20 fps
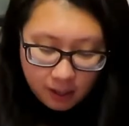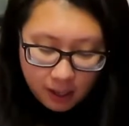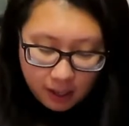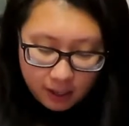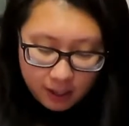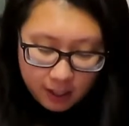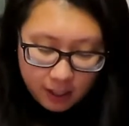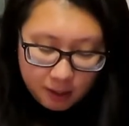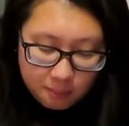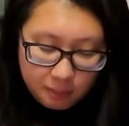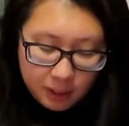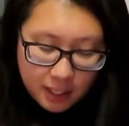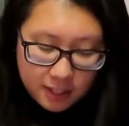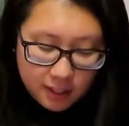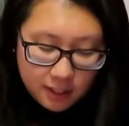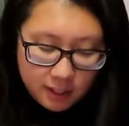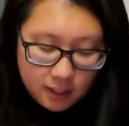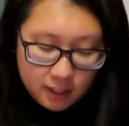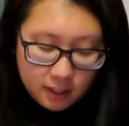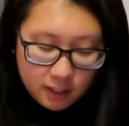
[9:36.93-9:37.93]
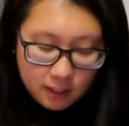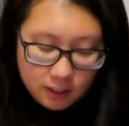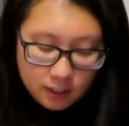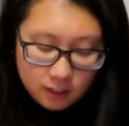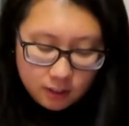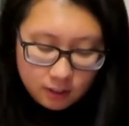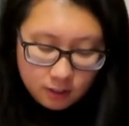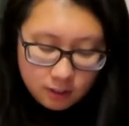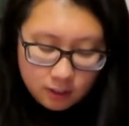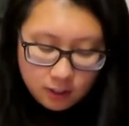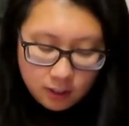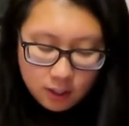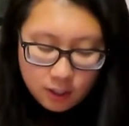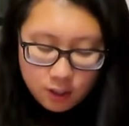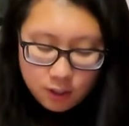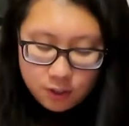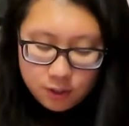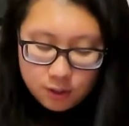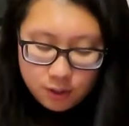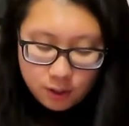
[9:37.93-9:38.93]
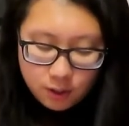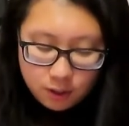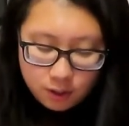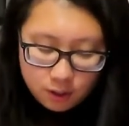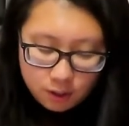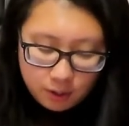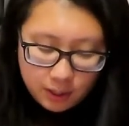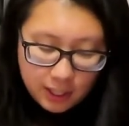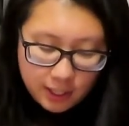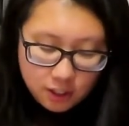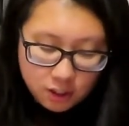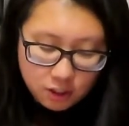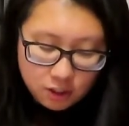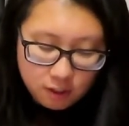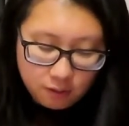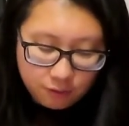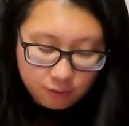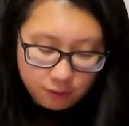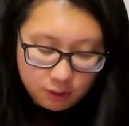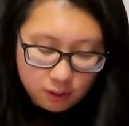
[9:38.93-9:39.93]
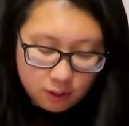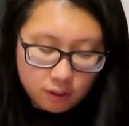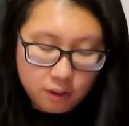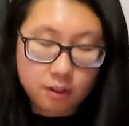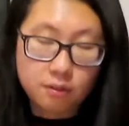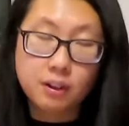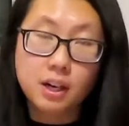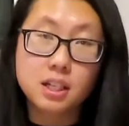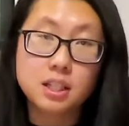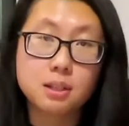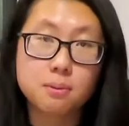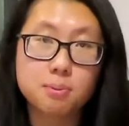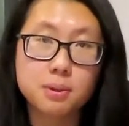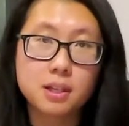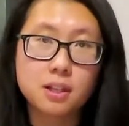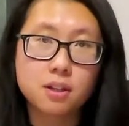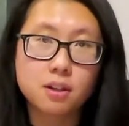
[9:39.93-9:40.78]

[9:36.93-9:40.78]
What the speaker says: But I did, so actually for the recipe,